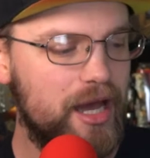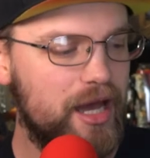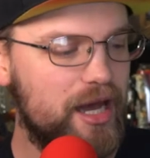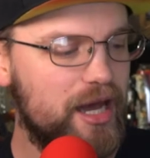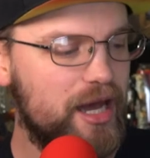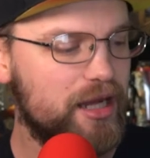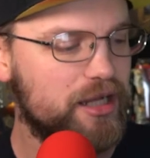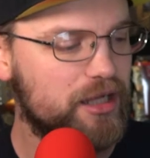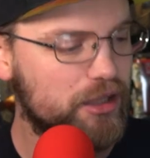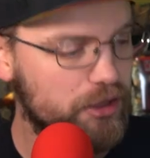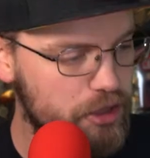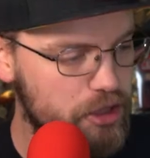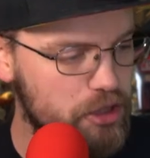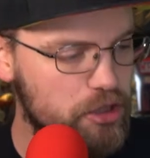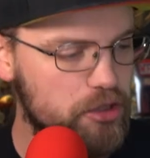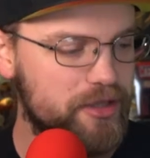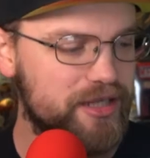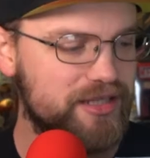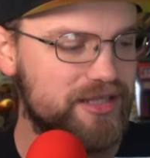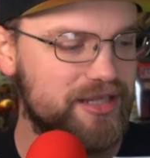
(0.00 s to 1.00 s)
Uh,
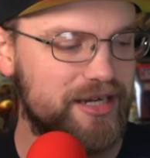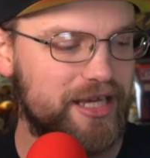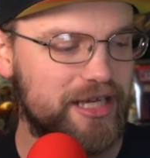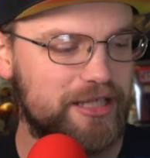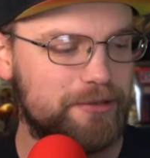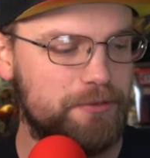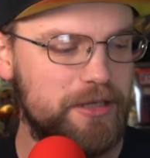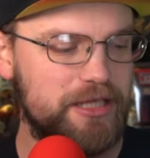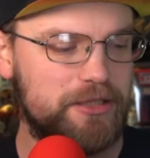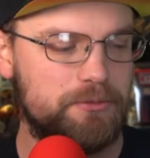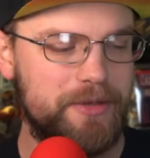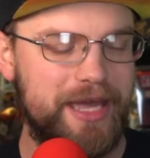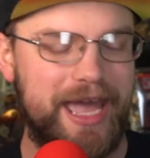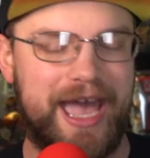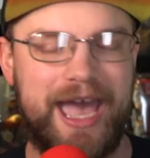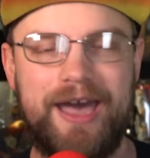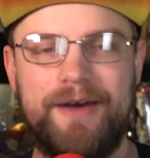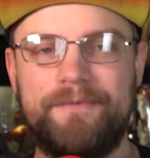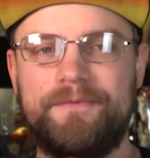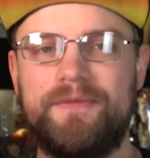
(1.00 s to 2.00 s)
Clue is the next piece. We
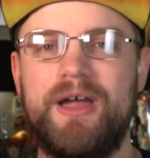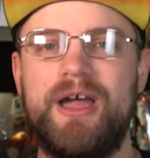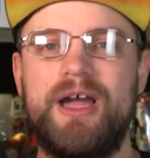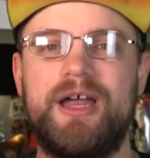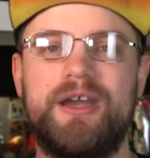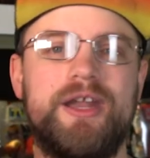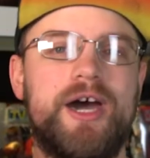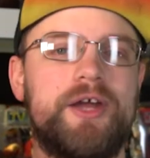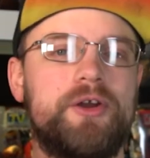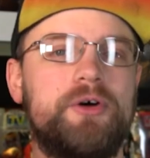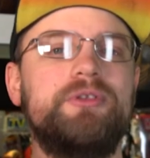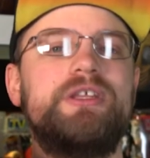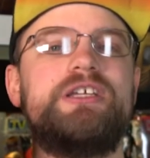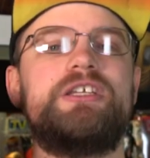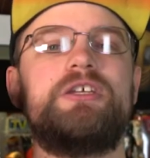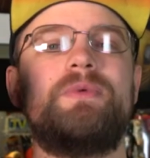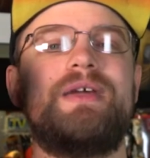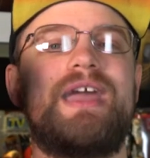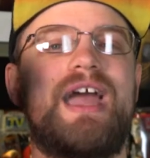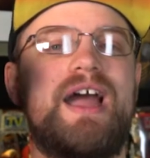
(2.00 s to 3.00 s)
have, not
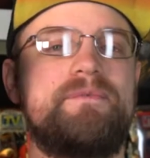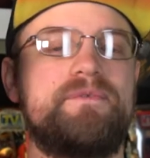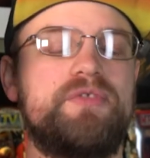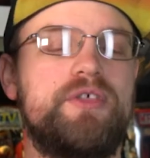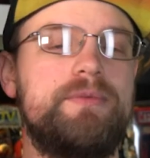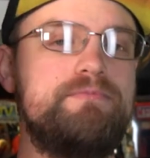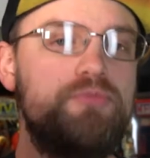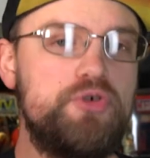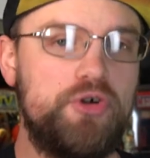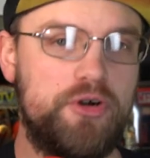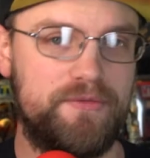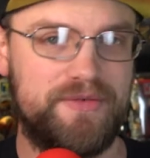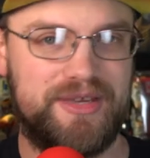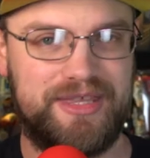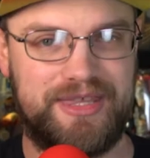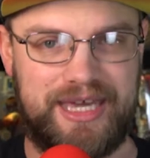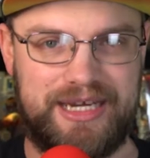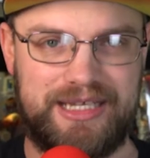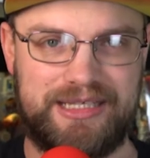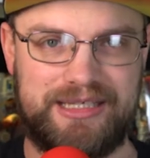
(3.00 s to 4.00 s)
only do we have the movie
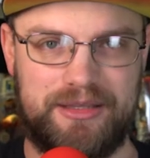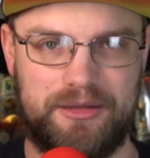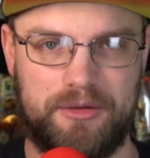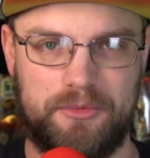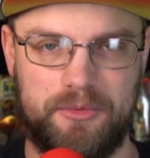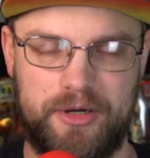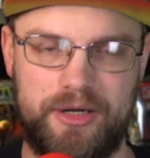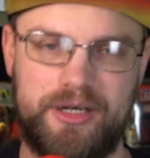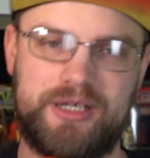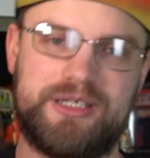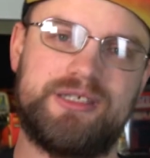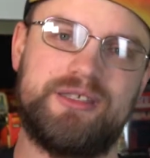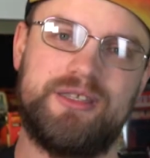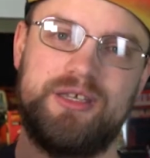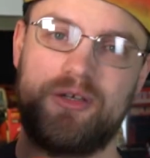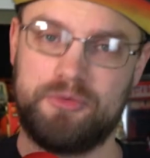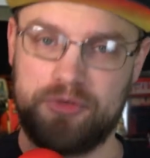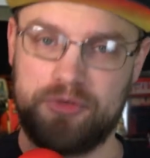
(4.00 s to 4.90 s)
that is in the works, the